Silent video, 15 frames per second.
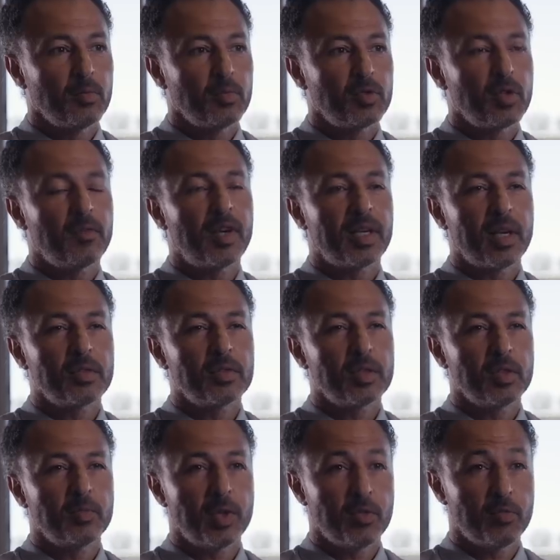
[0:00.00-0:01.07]
So
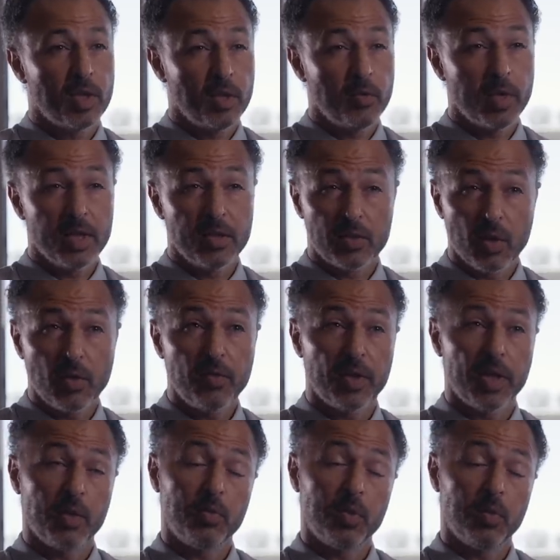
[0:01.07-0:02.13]
financially, it's been really, really tough,
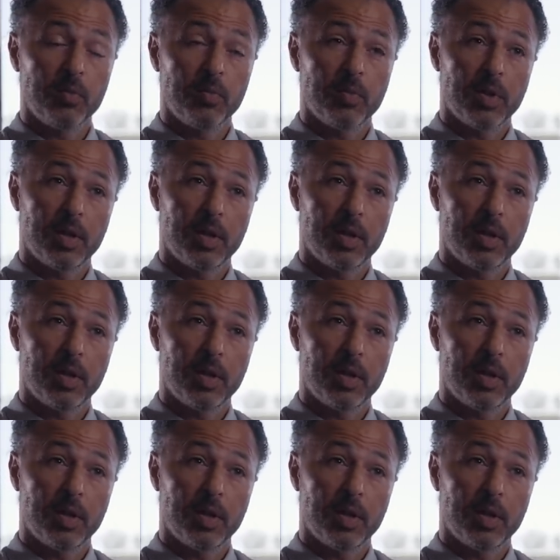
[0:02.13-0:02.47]
and it will